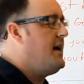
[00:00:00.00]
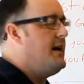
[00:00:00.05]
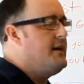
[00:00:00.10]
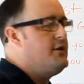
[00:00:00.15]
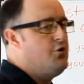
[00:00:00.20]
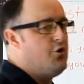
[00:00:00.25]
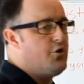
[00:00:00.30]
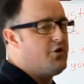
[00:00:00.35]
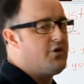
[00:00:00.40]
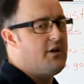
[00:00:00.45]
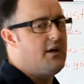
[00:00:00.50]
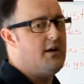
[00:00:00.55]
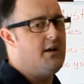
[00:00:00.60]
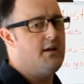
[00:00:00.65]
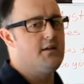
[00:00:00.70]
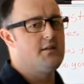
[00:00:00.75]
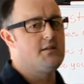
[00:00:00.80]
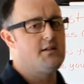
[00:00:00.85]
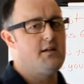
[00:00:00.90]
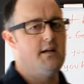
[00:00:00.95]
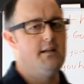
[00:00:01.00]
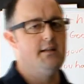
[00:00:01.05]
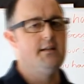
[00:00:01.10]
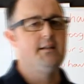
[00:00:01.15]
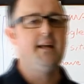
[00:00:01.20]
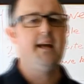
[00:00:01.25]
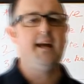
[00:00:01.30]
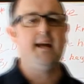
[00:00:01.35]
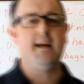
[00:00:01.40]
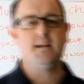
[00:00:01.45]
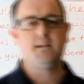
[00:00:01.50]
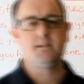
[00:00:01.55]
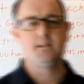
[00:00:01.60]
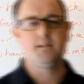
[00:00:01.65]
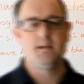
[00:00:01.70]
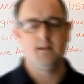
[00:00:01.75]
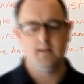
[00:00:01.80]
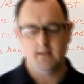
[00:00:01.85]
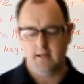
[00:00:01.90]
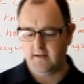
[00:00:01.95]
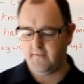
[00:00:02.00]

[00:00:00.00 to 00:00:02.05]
in your tags and text?